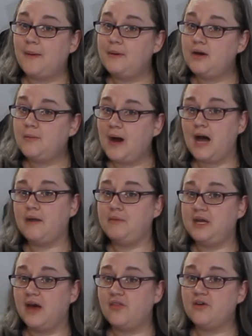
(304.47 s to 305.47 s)
and your bottom
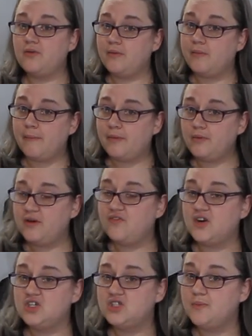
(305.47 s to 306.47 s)
together, remember we
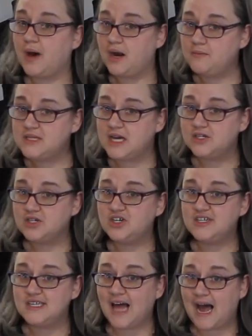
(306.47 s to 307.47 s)
finished the bottom
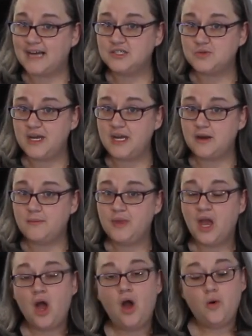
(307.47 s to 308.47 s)
tentacles last week.
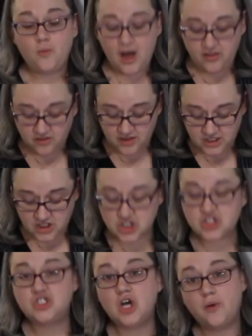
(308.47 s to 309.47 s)
Rather than
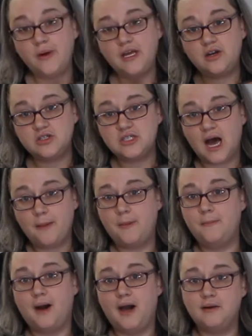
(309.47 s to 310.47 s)
just sewing your top
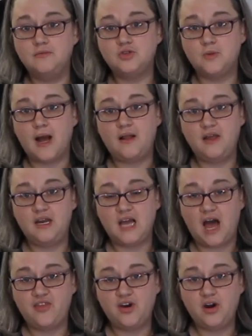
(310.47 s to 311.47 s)
and bottom directly
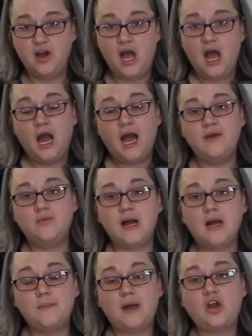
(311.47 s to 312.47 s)
together, I'd
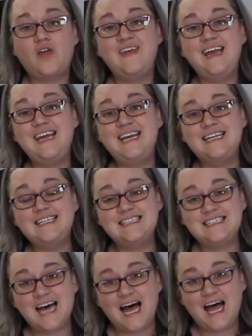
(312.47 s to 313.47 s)
recommend on the
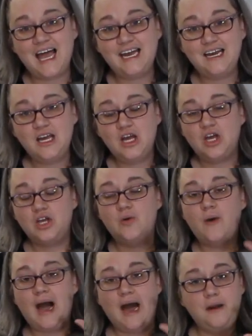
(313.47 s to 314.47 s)
inside
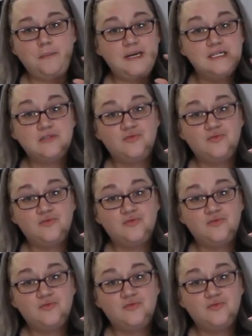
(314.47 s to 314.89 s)
you add a piece of